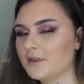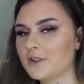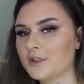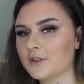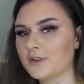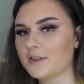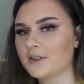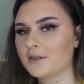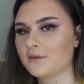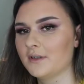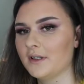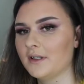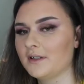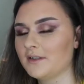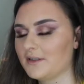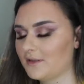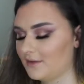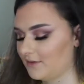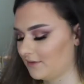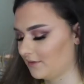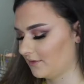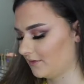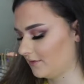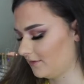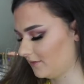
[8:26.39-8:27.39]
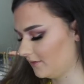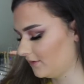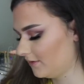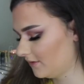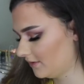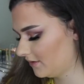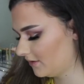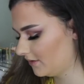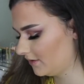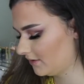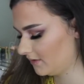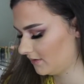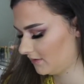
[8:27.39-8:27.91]
so sweet, so
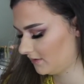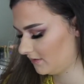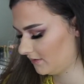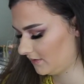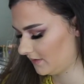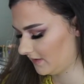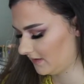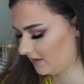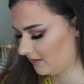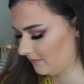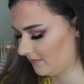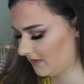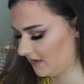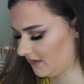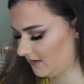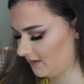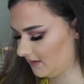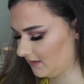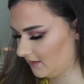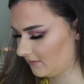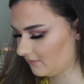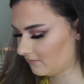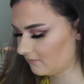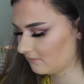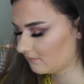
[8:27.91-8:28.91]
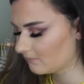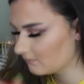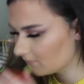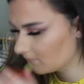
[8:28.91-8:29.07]
just amazing.